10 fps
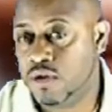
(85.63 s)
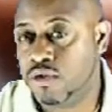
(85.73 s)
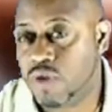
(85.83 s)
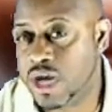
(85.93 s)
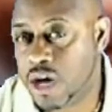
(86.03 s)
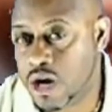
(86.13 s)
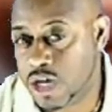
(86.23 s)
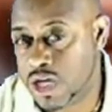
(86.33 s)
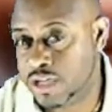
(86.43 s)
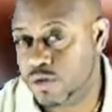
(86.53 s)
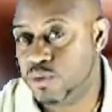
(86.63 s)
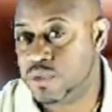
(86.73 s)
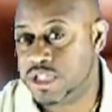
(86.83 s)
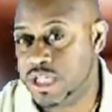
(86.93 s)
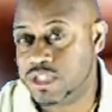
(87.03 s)
the great harlot who
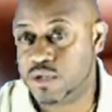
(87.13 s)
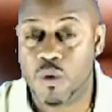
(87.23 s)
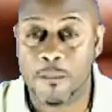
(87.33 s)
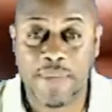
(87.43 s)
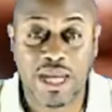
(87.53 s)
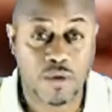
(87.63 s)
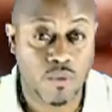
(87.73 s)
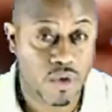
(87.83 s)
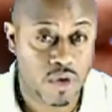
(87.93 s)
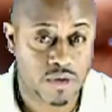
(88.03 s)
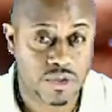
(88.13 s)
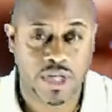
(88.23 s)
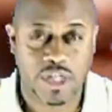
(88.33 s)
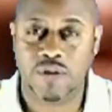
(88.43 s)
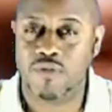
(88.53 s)
sits on many waters
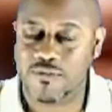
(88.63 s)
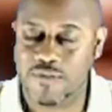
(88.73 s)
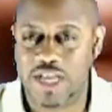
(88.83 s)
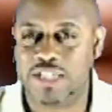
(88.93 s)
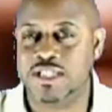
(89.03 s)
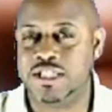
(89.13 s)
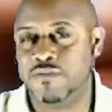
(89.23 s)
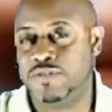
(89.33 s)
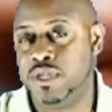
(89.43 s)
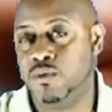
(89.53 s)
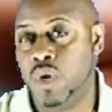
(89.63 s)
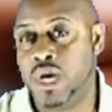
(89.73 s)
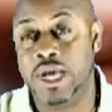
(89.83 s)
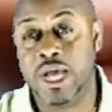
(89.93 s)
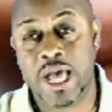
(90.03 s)
in Revelation 17:1,